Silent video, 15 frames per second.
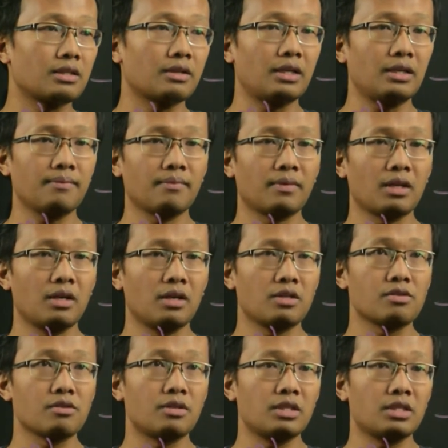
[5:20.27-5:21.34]
Okay,
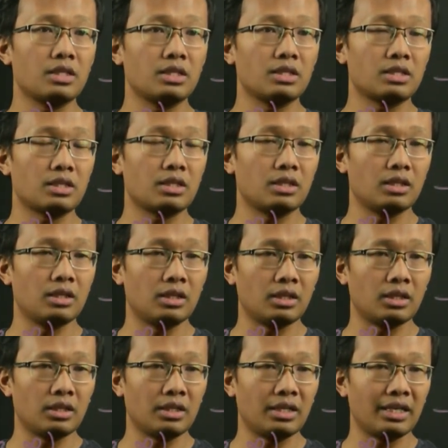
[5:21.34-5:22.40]
so this is
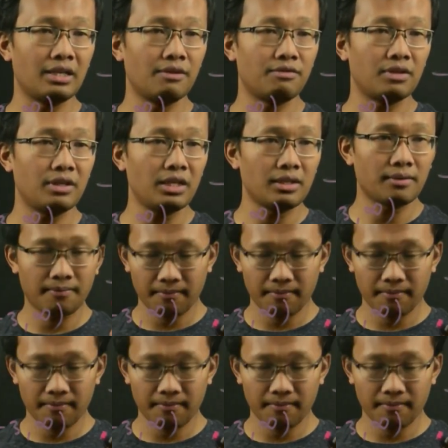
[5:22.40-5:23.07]
-3,